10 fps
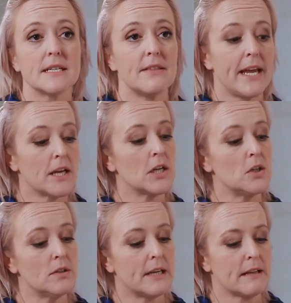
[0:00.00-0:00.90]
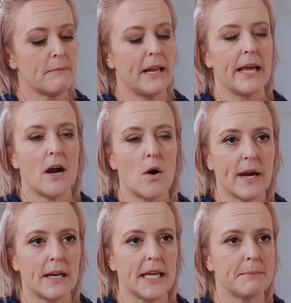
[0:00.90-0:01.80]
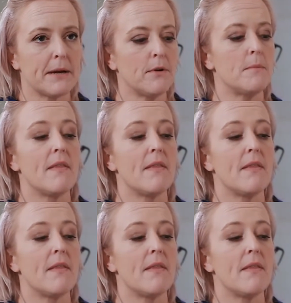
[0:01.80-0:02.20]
And they can look at them and be like, oh, I cleaned my room.